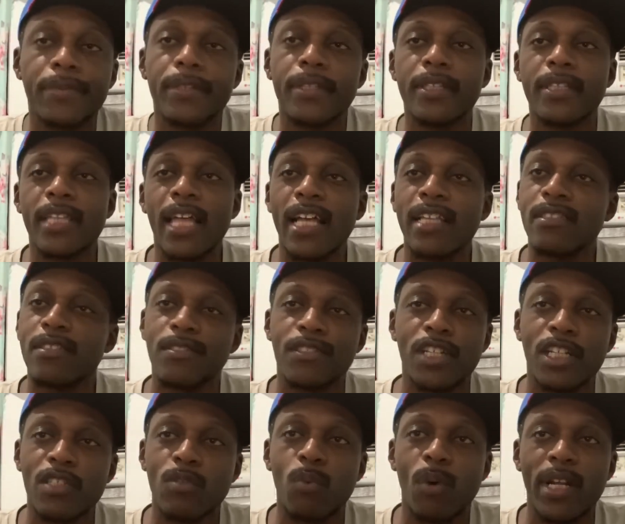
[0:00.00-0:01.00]
that's
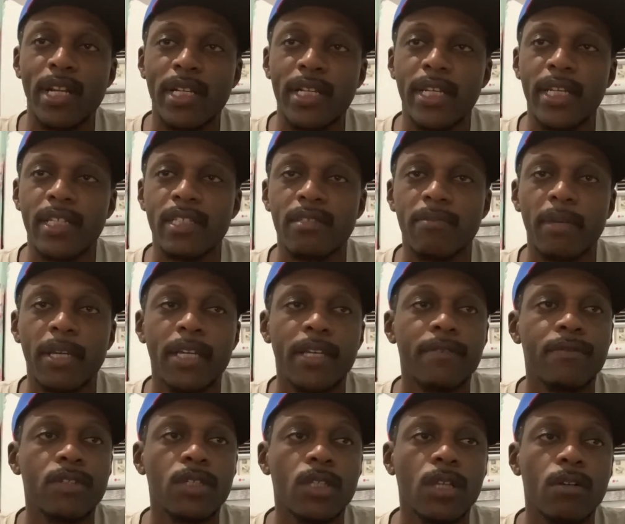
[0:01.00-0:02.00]
just what it is, man.
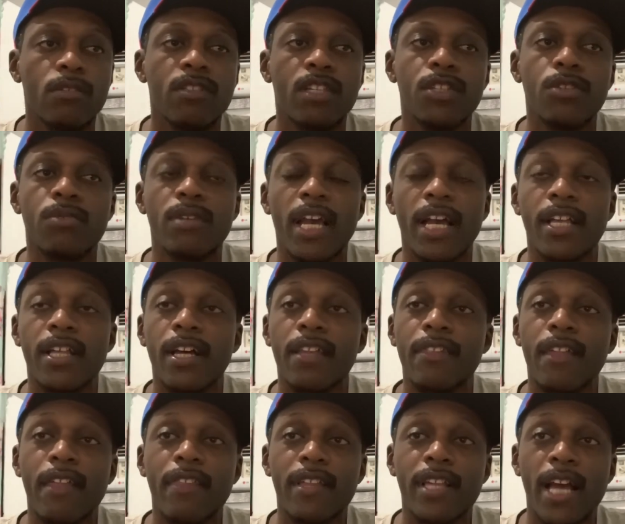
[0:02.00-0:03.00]
You know, then you got
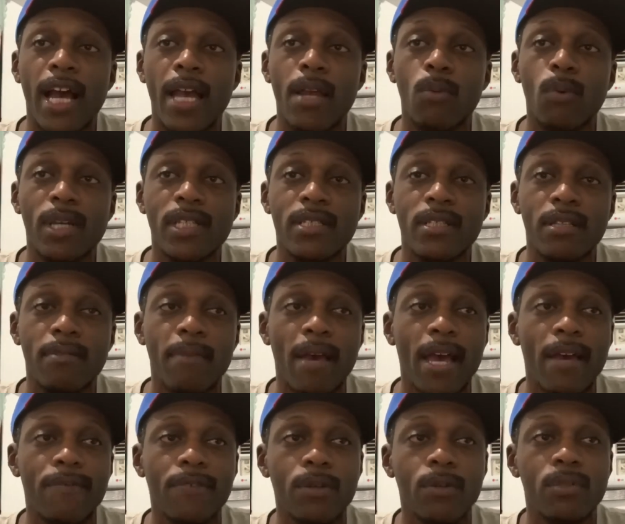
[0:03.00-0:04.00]
another guy, Wesley
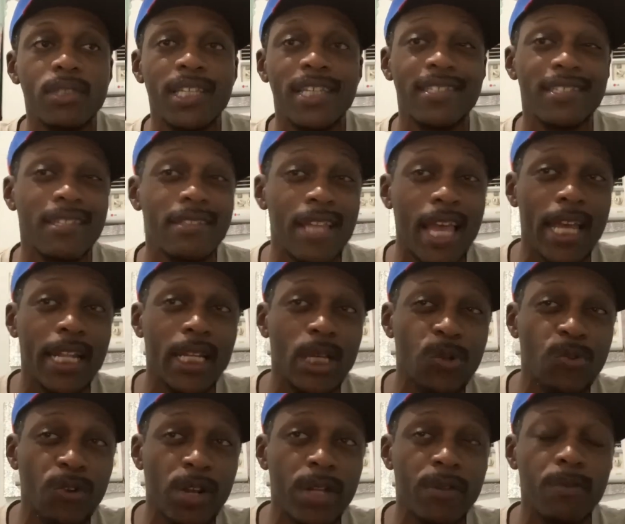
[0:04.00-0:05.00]
Matthews. He's a Danny
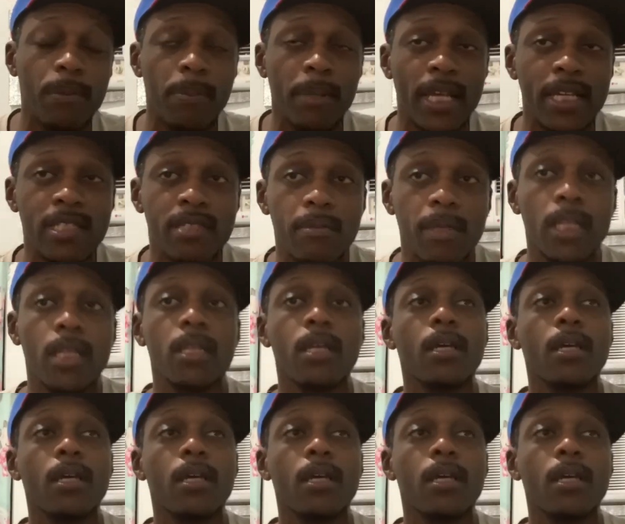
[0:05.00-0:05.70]
Green replacement.